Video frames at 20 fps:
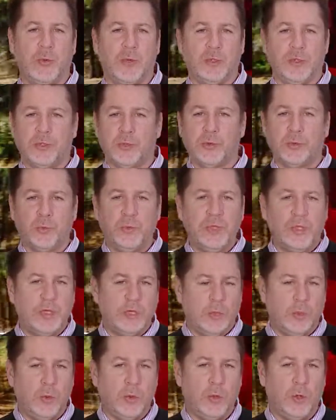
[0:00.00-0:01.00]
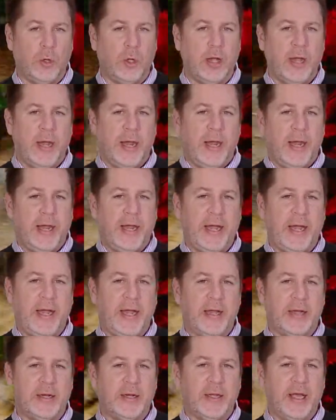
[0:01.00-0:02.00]
which is really cool
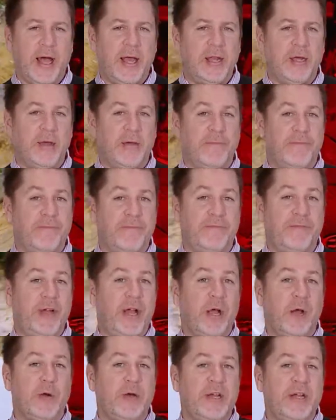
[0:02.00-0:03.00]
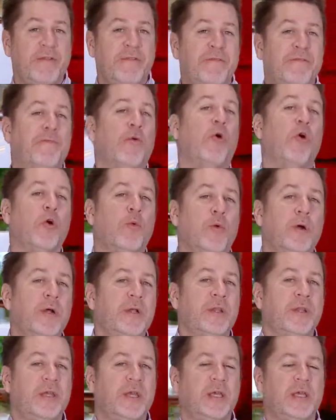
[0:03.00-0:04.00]
and kind of very
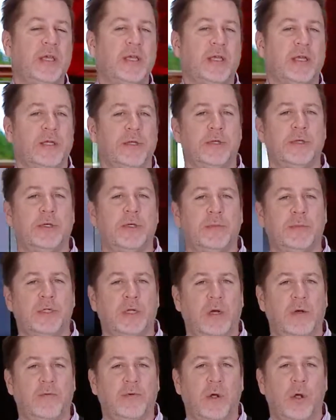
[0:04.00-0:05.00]
forward-thinking in terms of